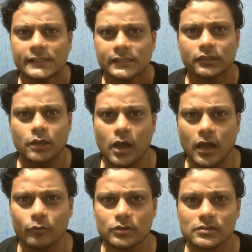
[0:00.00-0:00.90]

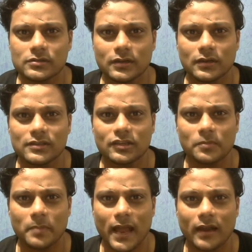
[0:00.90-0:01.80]
I was such a
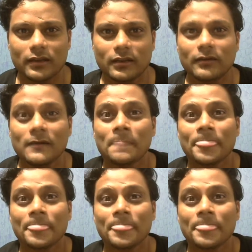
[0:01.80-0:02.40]
bad kid.